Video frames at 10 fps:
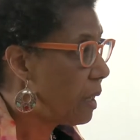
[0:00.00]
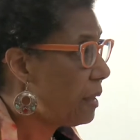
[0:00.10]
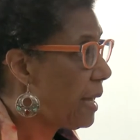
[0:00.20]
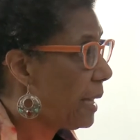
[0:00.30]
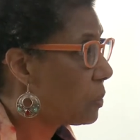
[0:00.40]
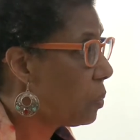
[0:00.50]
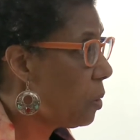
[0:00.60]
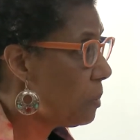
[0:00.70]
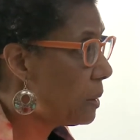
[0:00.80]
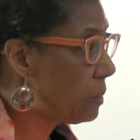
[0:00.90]
That
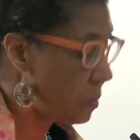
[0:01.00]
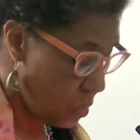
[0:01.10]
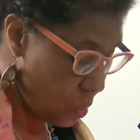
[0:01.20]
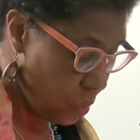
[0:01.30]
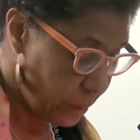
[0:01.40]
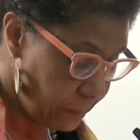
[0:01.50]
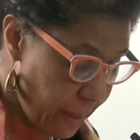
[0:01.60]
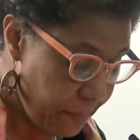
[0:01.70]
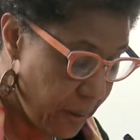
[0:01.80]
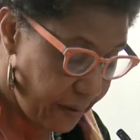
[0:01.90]
woman was
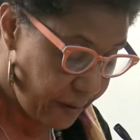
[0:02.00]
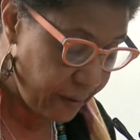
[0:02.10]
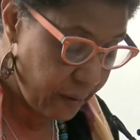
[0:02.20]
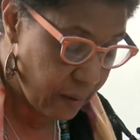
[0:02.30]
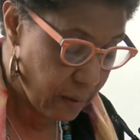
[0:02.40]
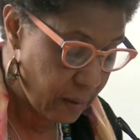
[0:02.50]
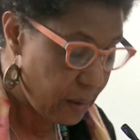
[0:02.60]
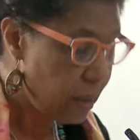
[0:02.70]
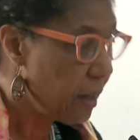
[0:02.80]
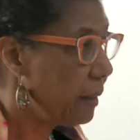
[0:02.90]
my mother,
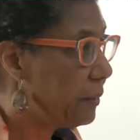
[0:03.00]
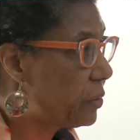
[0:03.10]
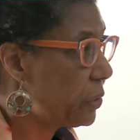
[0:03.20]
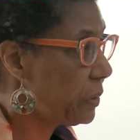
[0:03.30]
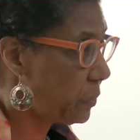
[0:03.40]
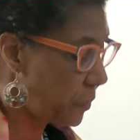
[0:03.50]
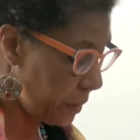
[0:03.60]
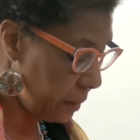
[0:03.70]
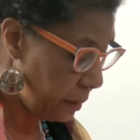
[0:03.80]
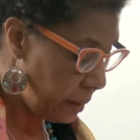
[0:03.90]
and the
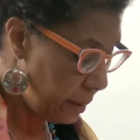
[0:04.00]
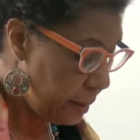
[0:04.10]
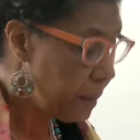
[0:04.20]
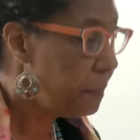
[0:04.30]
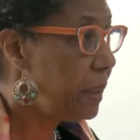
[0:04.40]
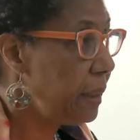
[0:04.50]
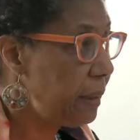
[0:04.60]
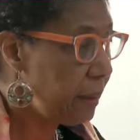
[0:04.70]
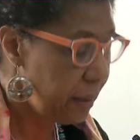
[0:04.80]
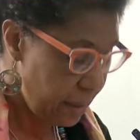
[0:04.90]
children, me,